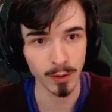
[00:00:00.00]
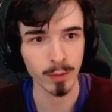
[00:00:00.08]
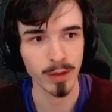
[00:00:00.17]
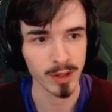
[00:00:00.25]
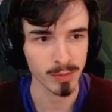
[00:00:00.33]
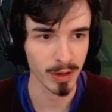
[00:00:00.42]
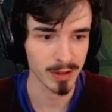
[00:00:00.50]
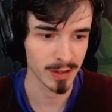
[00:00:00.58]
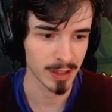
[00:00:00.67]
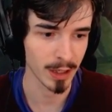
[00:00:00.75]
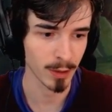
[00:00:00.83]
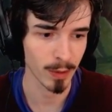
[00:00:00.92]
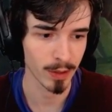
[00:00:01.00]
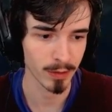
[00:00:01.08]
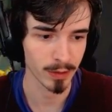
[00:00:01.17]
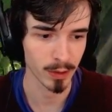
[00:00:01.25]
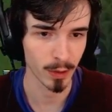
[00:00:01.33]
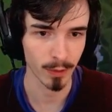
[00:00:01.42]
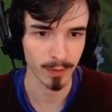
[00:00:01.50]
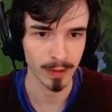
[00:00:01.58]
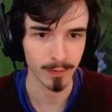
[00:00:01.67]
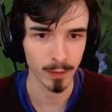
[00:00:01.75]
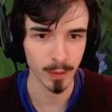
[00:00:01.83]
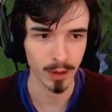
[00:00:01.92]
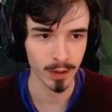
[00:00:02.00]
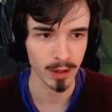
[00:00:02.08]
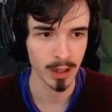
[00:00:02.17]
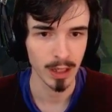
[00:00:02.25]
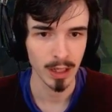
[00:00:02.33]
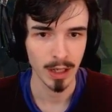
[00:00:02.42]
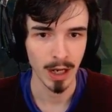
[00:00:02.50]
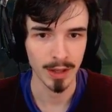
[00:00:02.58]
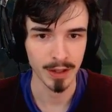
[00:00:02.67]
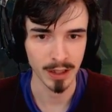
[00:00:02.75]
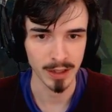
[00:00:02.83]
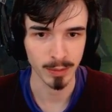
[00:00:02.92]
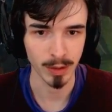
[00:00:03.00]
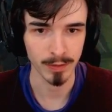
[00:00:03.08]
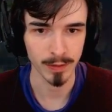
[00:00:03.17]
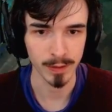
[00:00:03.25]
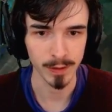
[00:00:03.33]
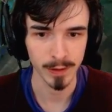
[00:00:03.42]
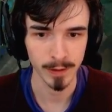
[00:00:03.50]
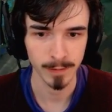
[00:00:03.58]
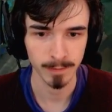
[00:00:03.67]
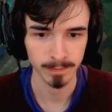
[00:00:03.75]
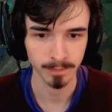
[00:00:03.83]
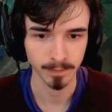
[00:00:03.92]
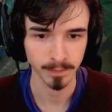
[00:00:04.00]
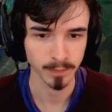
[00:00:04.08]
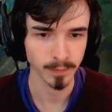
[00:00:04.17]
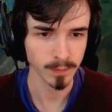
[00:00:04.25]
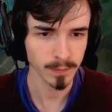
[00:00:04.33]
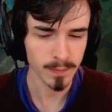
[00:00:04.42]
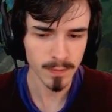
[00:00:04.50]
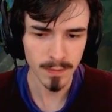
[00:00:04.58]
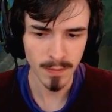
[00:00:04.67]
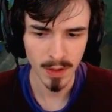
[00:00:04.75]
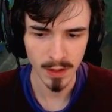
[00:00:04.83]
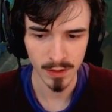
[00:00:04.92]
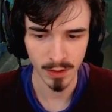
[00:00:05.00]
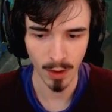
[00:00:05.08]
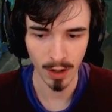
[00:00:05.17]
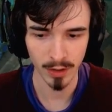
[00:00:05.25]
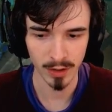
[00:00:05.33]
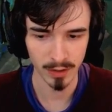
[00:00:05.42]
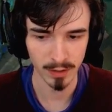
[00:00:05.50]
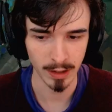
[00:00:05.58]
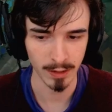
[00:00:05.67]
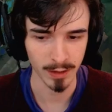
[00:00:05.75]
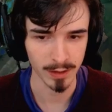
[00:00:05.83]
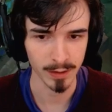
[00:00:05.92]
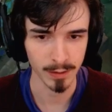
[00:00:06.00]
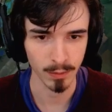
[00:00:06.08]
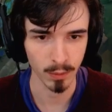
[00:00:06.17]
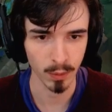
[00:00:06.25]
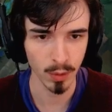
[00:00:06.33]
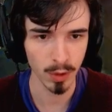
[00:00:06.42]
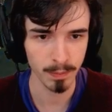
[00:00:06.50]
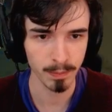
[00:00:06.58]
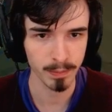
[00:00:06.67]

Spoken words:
with this press the attack, or whether you go fleet footwork, I think is preference. So I'll just... There it is. Whoop!